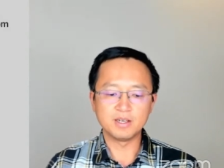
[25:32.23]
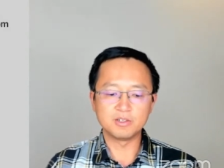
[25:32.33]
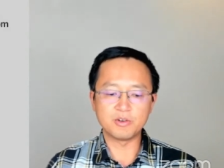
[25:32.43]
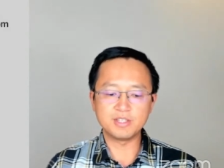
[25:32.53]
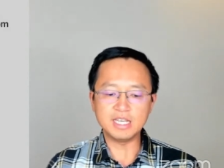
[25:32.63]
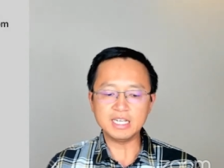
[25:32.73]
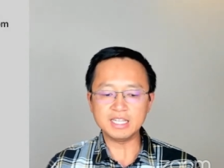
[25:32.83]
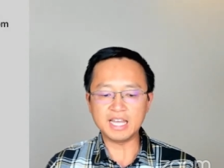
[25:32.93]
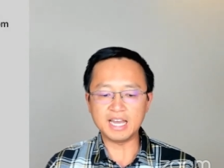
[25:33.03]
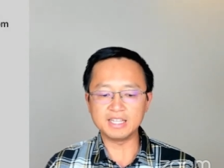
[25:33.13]
We were
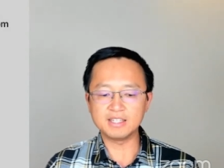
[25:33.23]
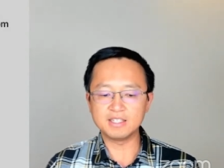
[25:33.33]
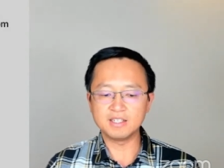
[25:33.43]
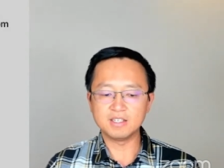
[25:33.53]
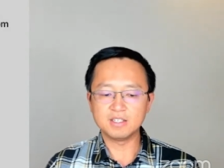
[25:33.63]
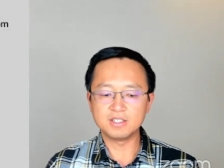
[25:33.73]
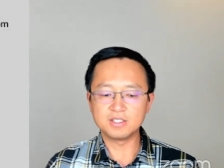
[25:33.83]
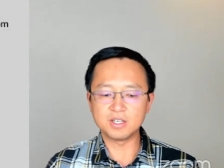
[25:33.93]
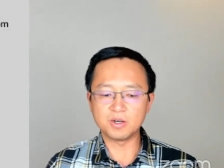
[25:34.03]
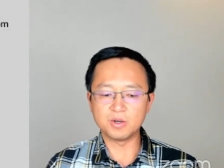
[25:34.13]
thinking that
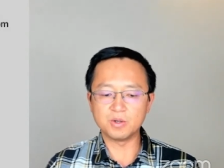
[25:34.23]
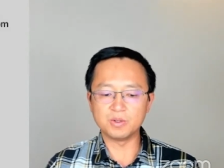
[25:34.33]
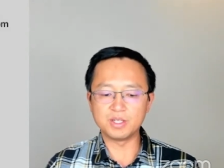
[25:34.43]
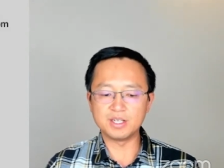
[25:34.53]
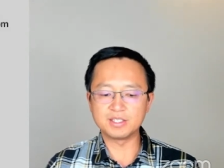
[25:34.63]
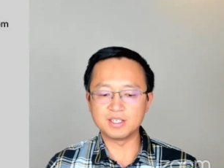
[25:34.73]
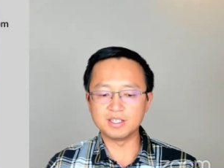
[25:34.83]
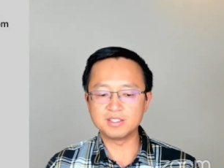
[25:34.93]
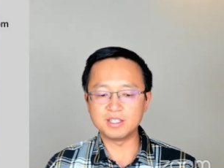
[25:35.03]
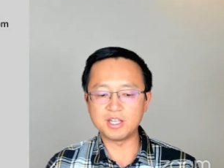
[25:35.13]
so there's a
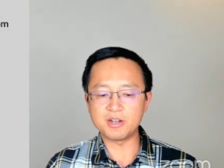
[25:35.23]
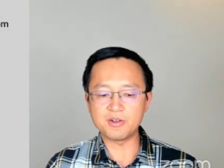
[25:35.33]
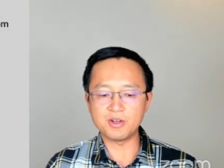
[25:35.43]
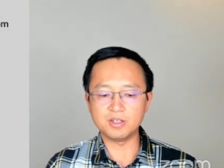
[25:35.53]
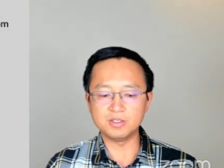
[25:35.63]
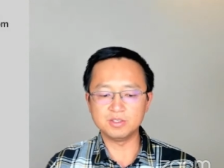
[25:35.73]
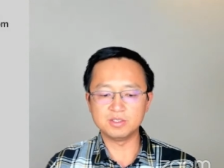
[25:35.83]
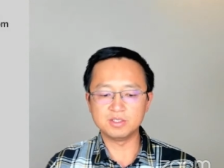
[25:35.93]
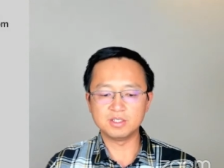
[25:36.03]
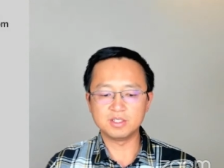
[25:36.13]
scenario,
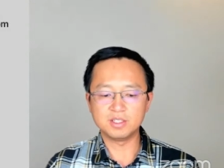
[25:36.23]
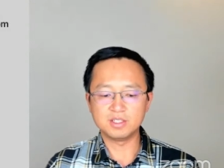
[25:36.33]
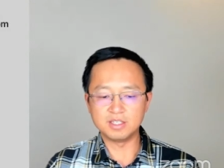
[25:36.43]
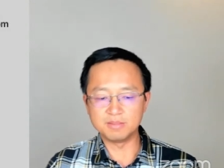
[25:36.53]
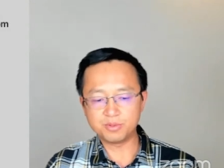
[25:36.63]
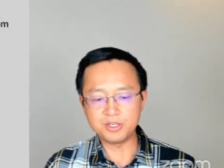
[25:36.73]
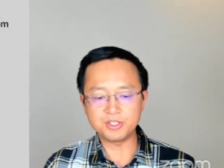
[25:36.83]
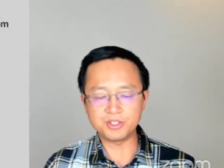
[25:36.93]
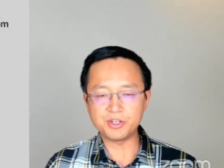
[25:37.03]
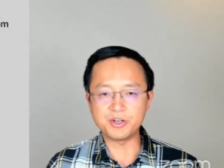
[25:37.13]
the
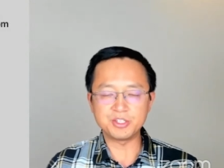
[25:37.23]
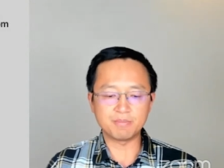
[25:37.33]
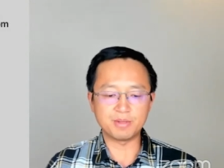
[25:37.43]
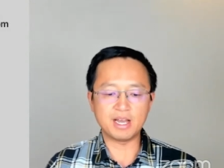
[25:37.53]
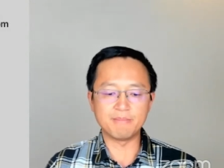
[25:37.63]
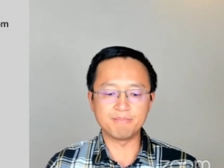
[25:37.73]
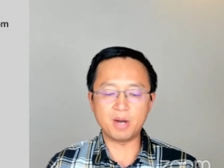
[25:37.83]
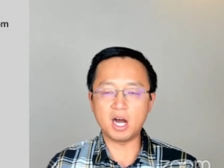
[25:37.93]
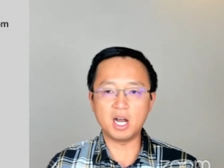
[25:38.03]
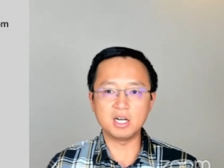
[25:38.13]
prisoners, they're behind
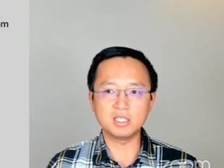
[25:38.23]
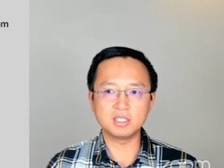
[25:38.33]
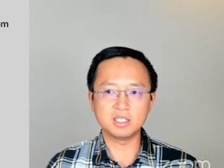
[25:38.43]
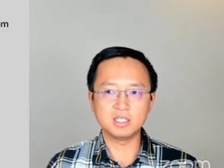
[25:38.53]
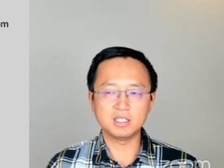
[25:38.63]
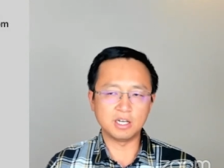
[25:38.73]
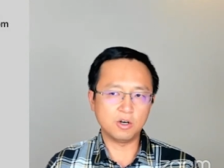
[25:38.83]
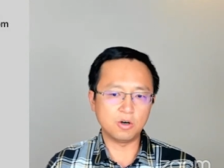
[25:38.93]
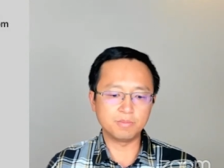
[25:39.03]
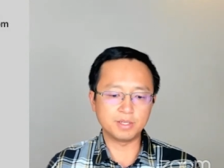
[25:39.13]
bars, they're
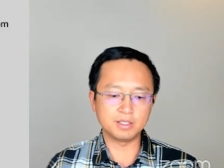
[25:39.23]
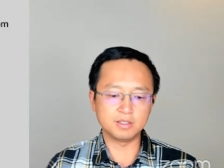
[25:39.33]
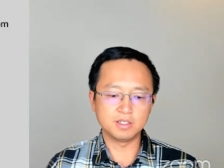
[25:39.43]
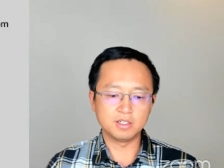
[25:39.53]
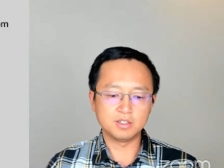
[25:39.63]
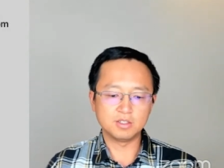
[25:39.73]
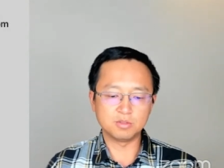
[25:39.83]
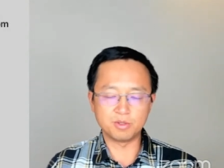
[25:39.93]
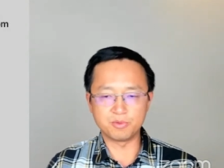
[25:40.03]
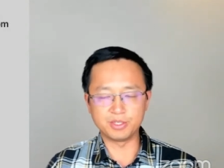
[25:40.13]
hoping
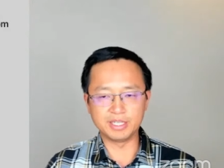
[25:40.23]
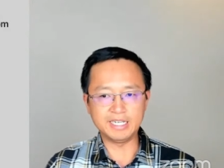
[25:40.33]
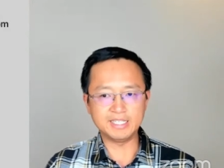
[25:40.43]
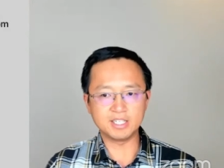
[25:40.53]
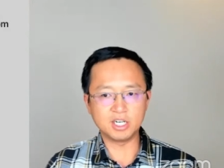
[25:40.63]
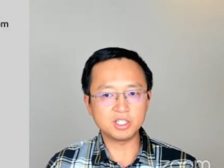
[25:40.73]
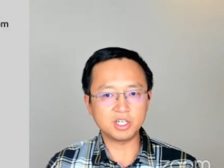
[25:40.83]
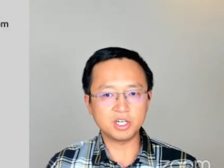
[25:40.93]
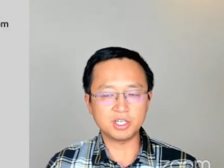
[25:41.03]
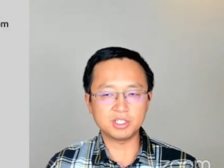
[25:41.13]
to be released
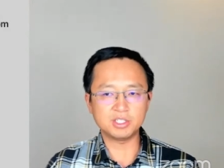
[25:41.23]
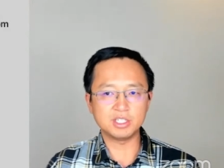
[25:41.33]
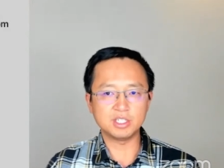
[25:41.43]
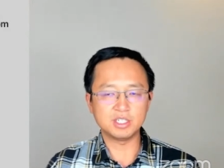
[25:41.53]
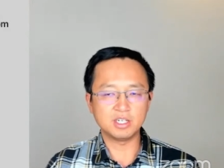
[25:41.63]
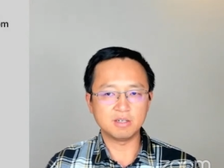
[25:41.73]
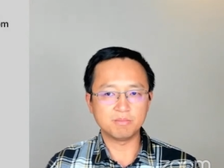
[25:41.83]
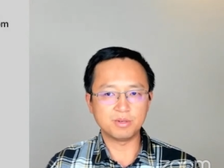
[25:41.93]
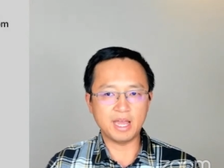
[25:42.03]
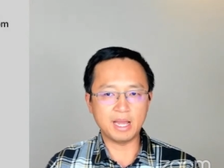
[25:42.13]
earlier,
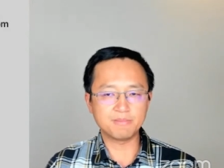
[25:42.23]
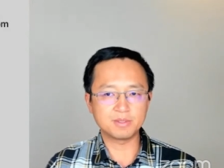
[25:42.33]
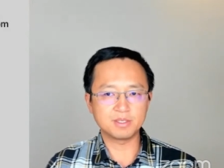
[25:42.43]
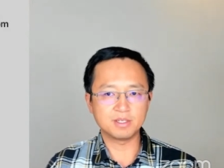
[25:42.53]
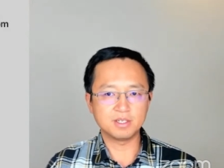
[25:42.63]
perhaps.